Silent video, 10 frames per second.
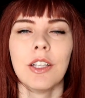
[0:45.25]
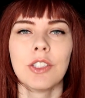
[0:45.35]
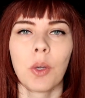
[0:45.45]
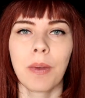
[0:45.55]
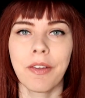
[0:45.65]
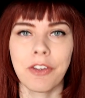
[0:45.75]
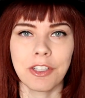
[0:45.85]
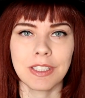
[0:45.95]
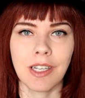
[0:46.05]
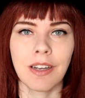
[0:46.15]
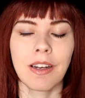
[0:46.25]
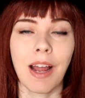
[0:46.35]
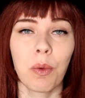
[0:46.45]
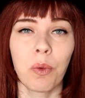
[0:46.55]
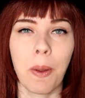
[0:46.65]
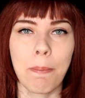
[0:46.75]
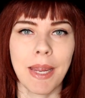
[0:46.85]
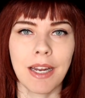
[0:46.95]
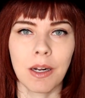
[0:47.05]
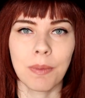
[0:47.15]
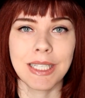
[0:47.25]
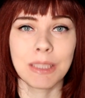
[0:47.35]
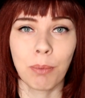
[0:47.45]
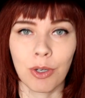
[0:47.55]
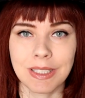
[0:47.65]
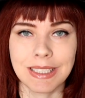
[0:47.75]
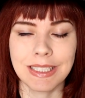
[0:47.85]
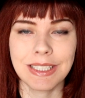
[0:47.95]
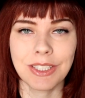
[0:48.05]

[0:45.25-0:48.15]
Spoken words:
So when I first started, I would make up these boxes.